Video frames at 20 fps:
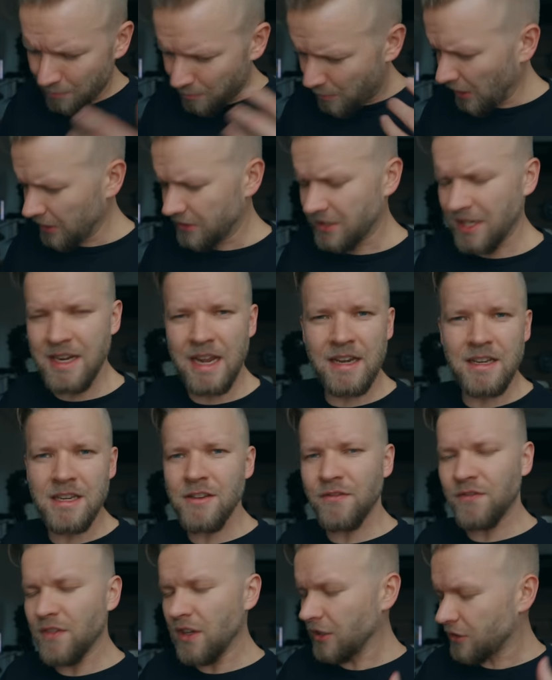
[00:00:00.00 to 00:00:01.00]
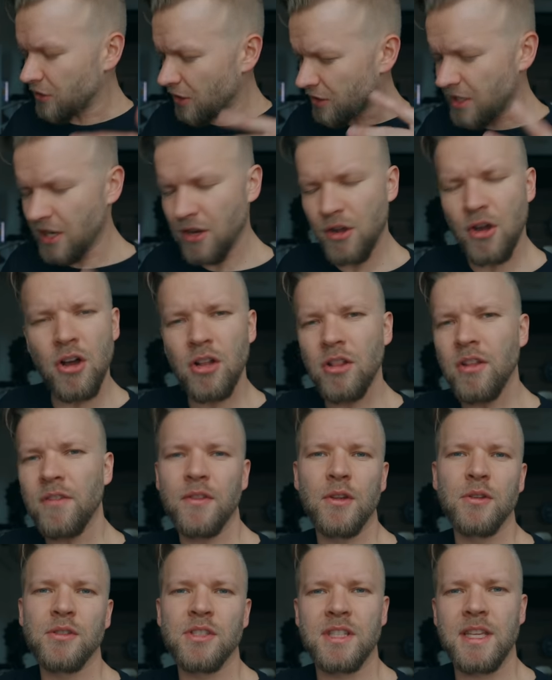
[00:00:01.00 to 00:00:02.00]
and built-in ND filters and all of
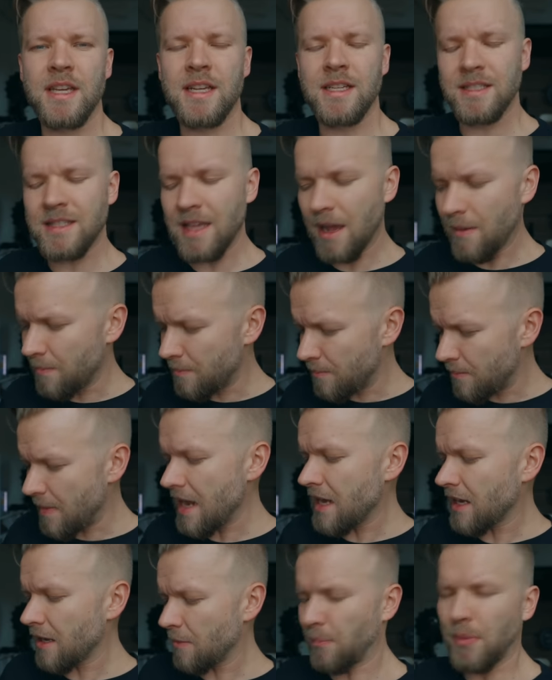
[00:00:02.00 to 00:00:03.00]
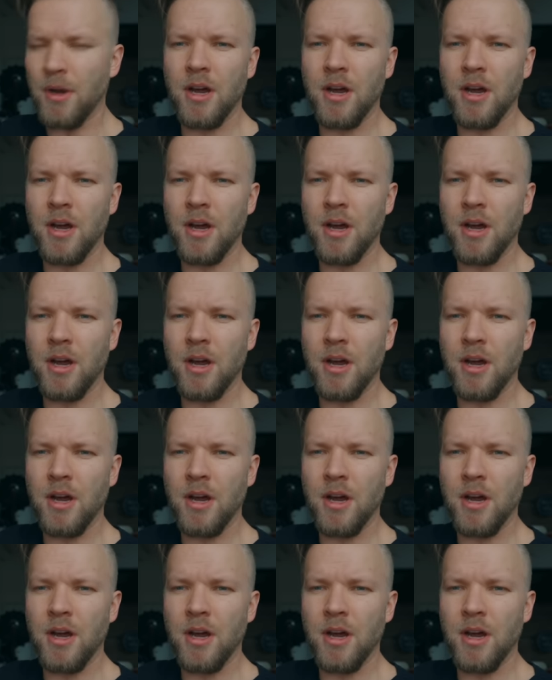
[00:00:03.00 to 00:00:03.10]
those things that make it